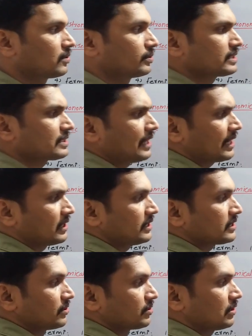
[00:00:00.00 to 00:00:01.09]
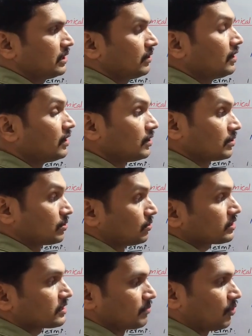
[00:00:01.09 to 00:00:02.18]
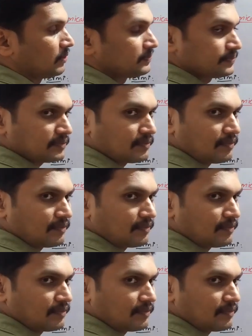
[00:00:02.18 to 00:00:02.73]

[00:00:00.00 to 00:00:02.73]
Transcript: So this angle is usually too small.